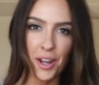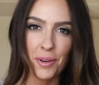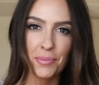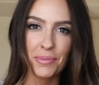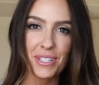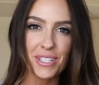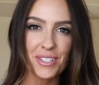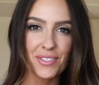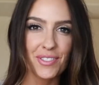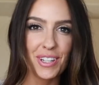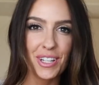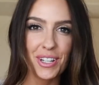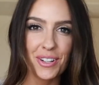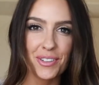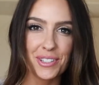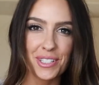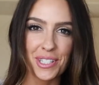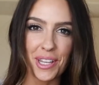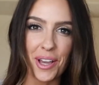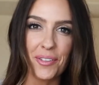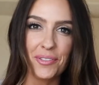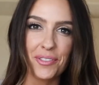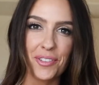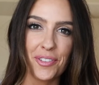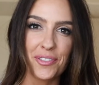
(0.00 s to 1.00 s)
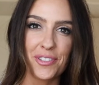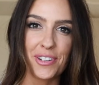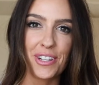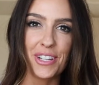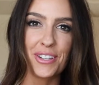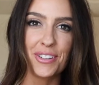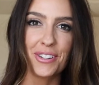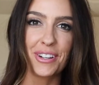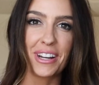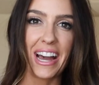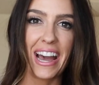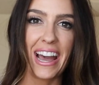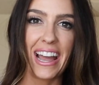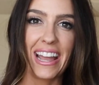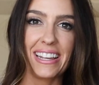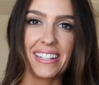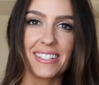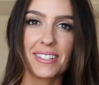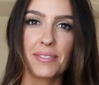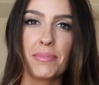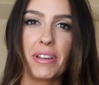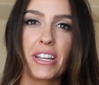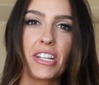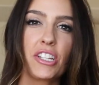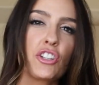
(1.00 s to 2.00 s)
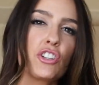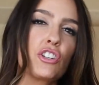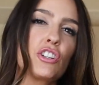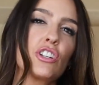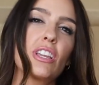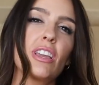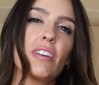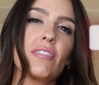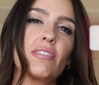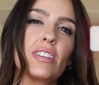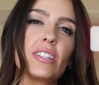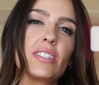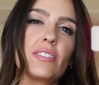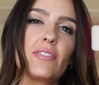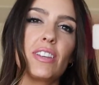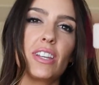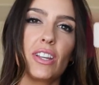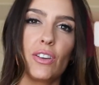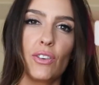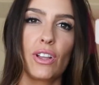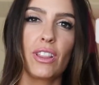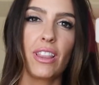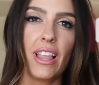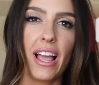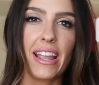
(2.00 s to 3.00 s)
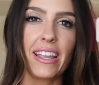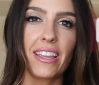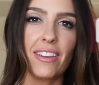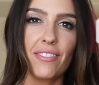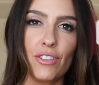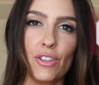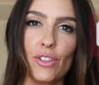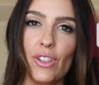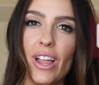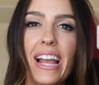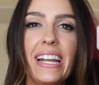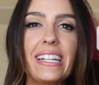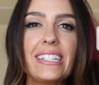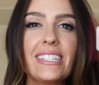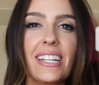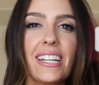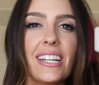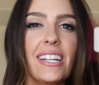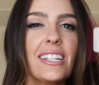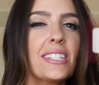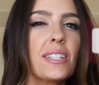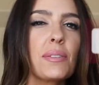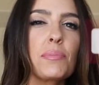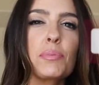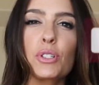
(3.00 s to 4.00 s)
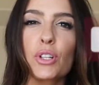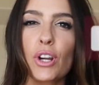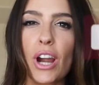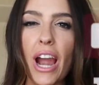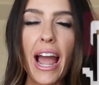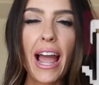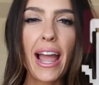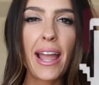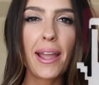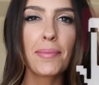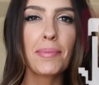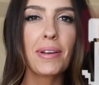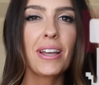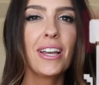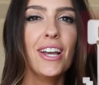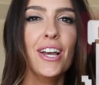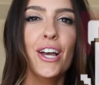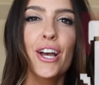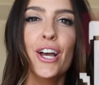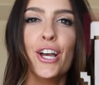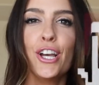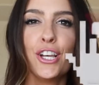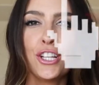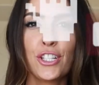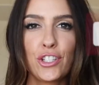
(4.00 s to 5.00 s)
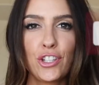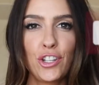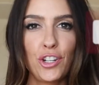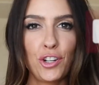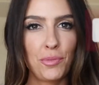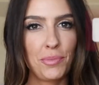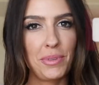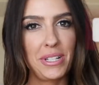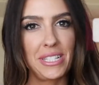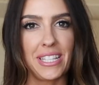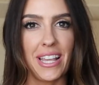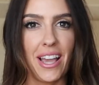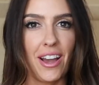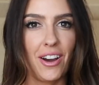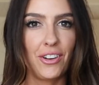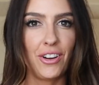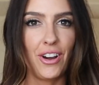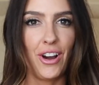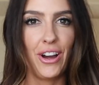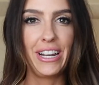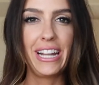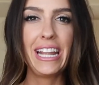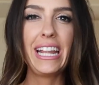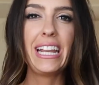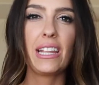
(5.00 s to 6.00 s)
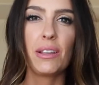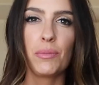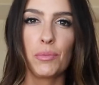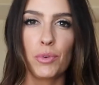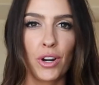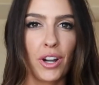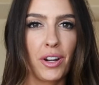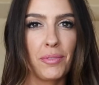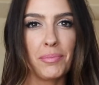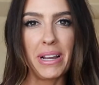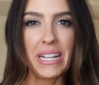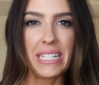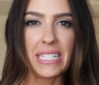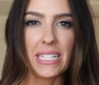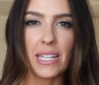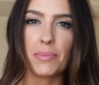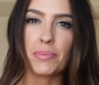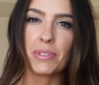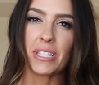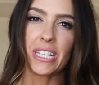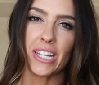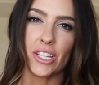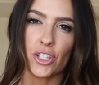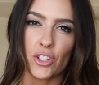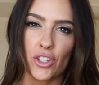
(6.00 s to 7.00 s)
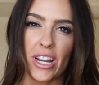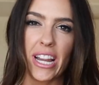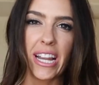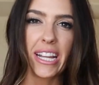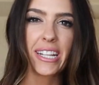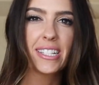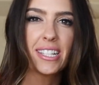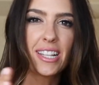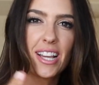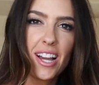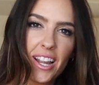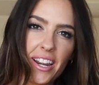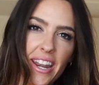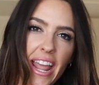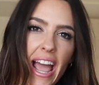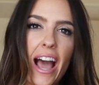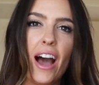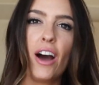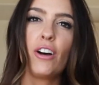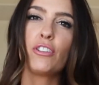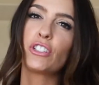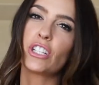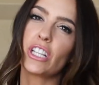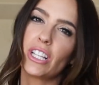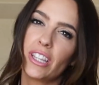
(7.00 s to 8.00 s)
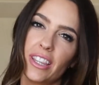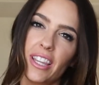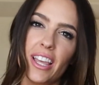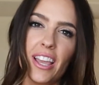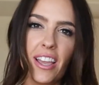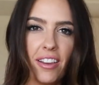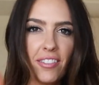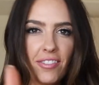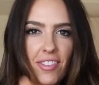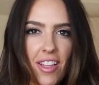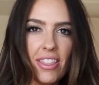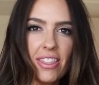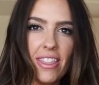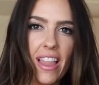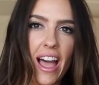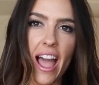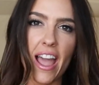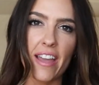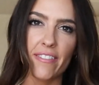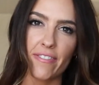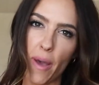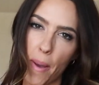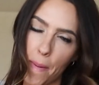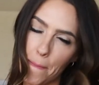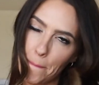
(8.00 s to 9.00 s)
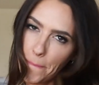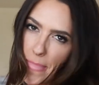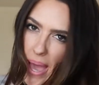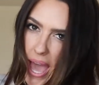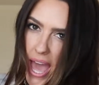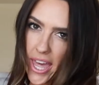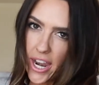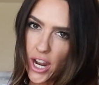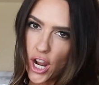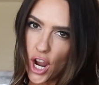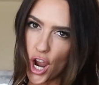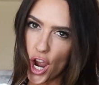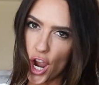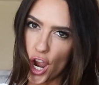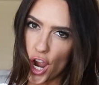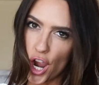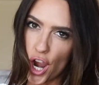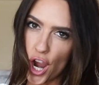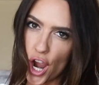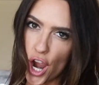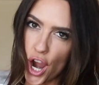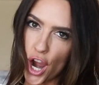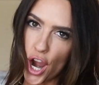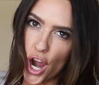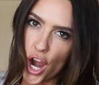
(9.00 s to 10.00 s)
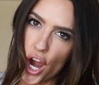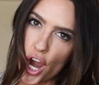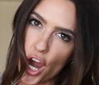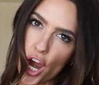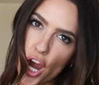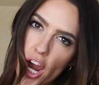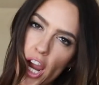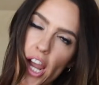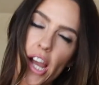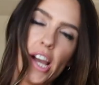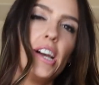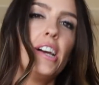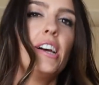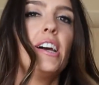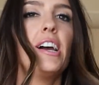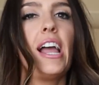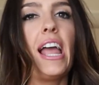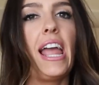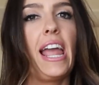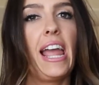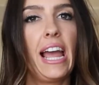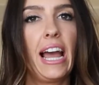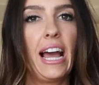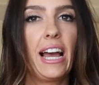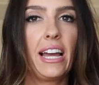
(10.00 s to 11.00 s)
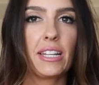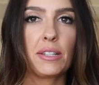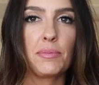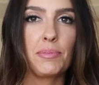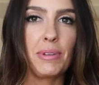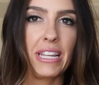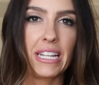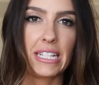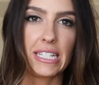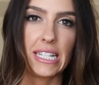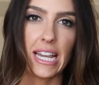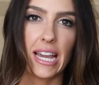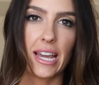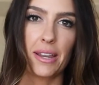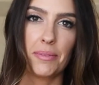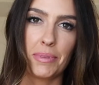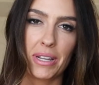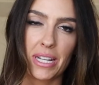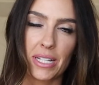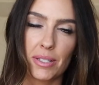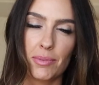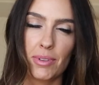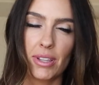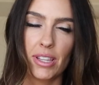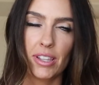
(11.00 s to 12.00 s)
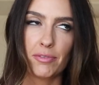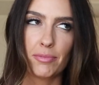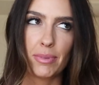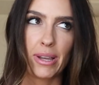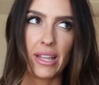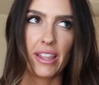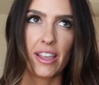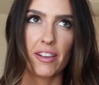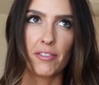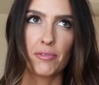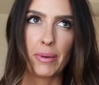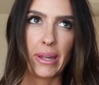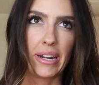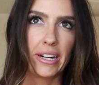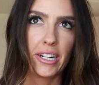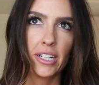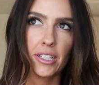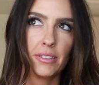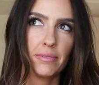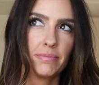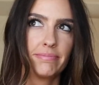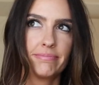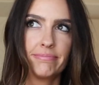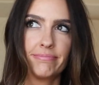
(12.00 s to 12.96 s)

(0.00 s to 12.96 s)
hope this video was helpful for you guys. Make sure to give this video a like if you liked it, subscribe so you don't miss out on any more of my tips and tricks on how to live life better. And being tan makes me live my life better.